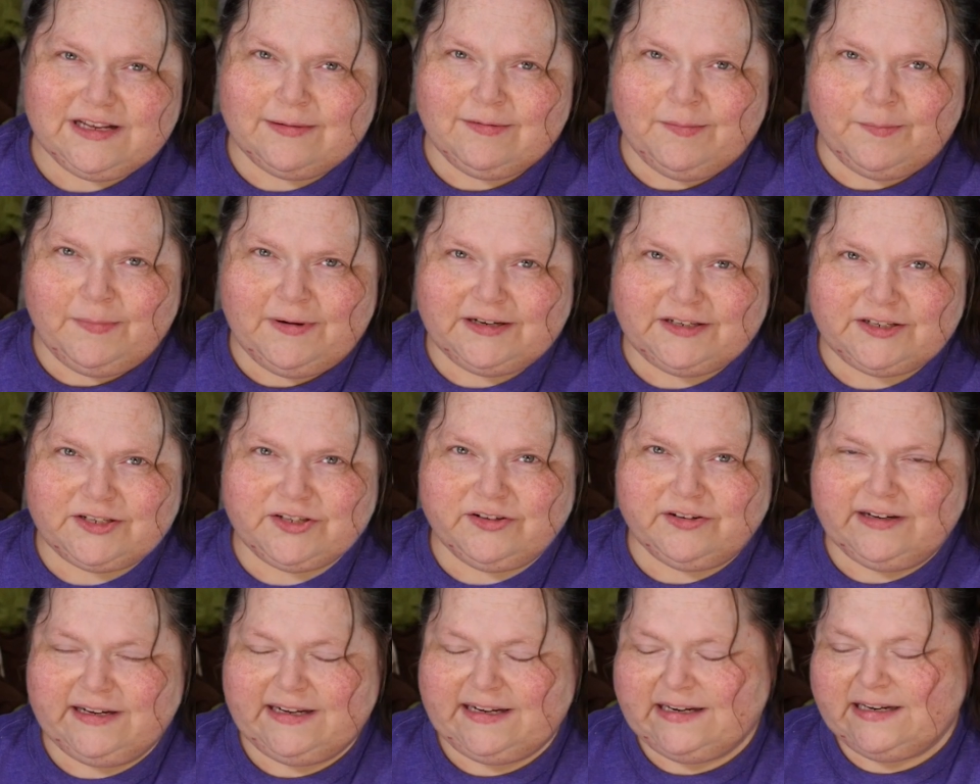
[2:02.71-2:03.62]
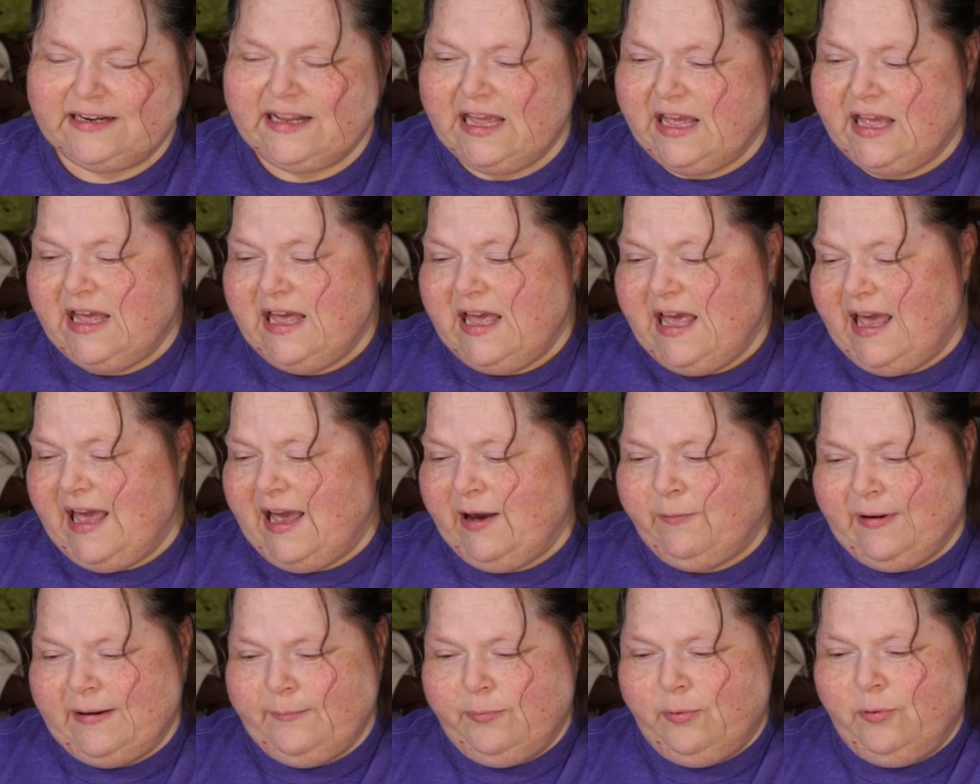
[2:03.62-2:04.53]
come up on the screen.
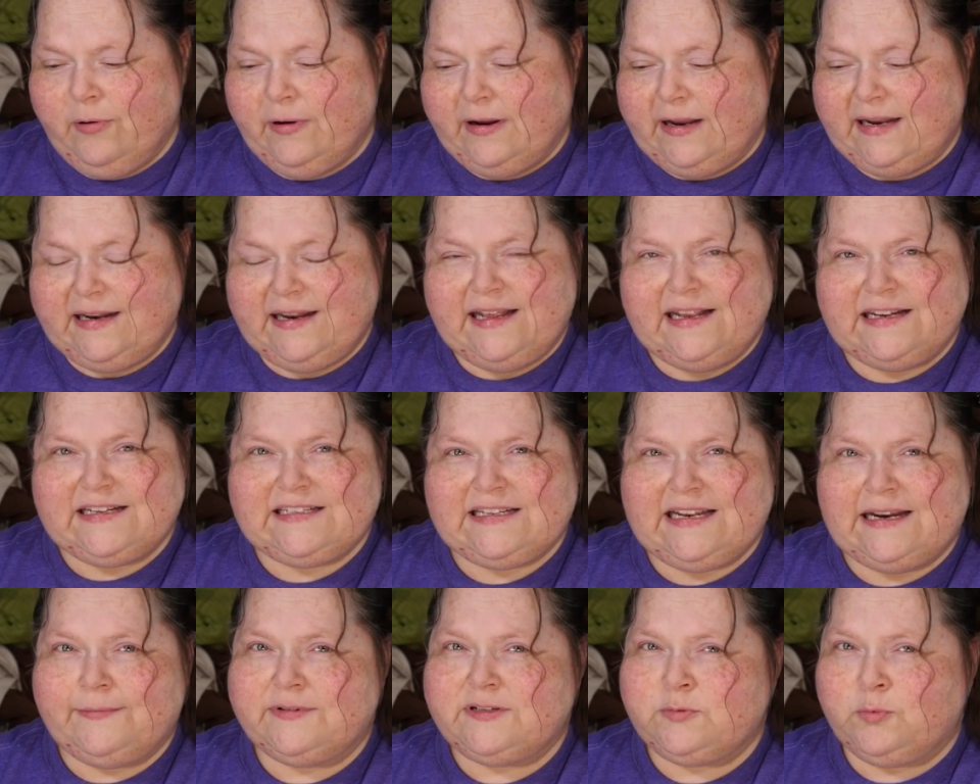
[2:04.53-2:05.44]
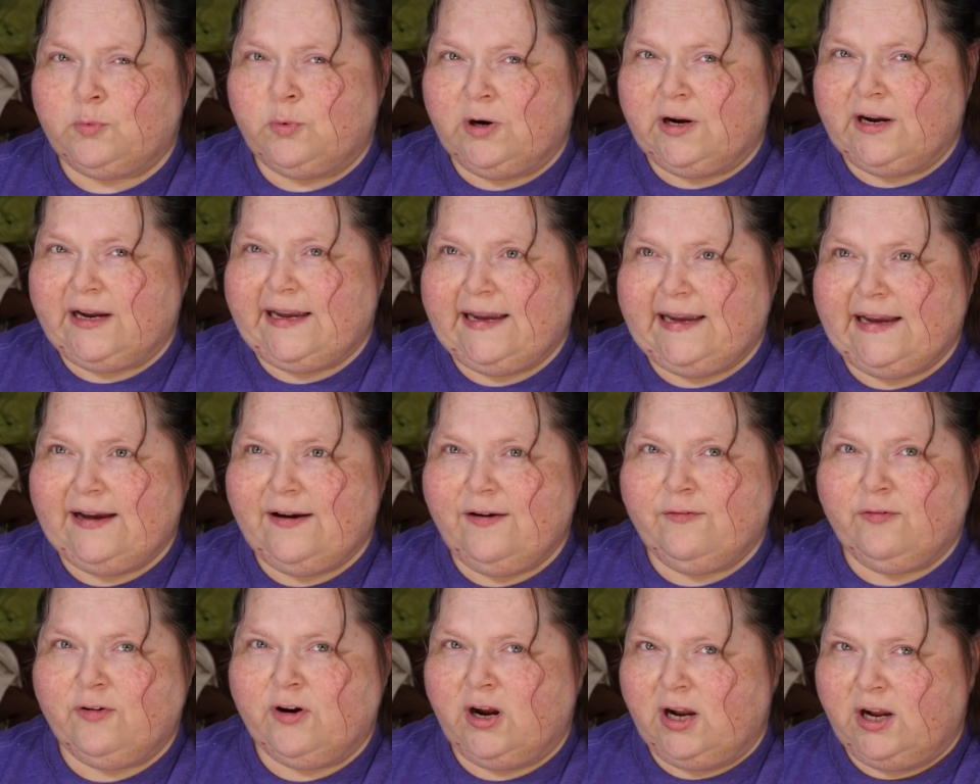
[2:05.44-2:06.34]
At one point, it said it was working
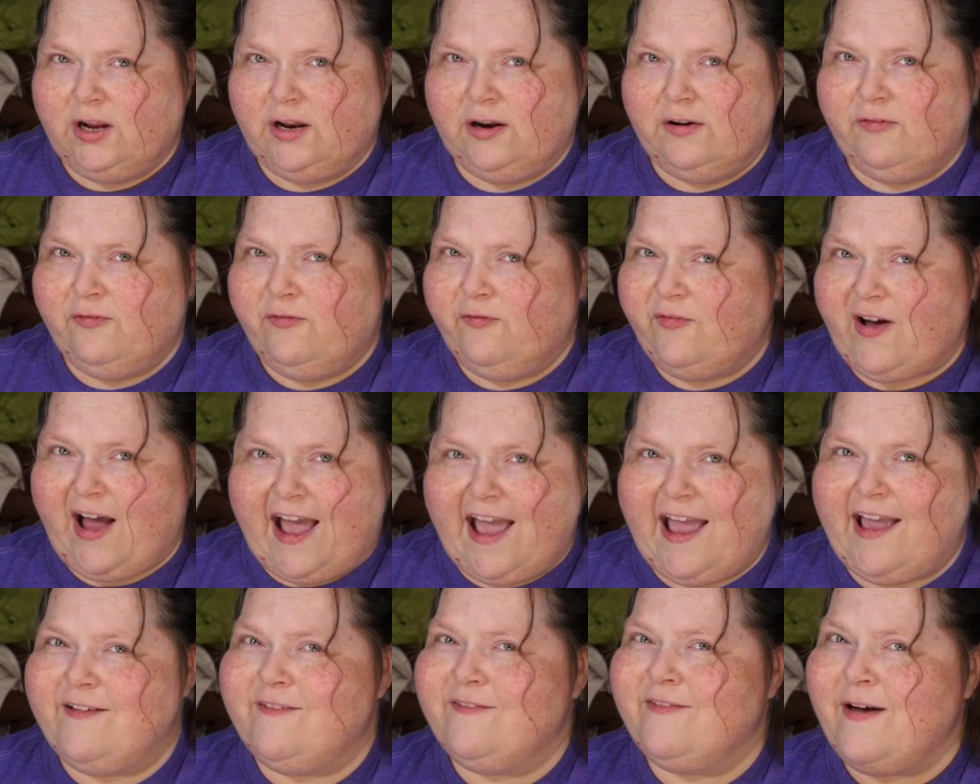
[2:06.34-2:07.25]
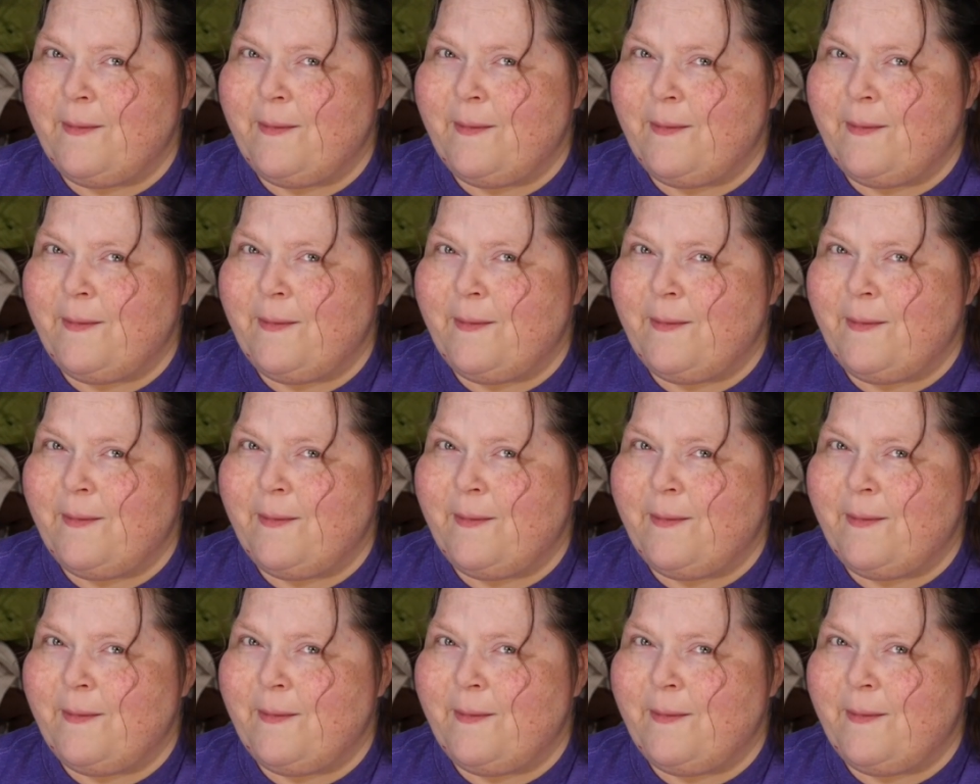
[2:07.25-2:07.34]
for a good five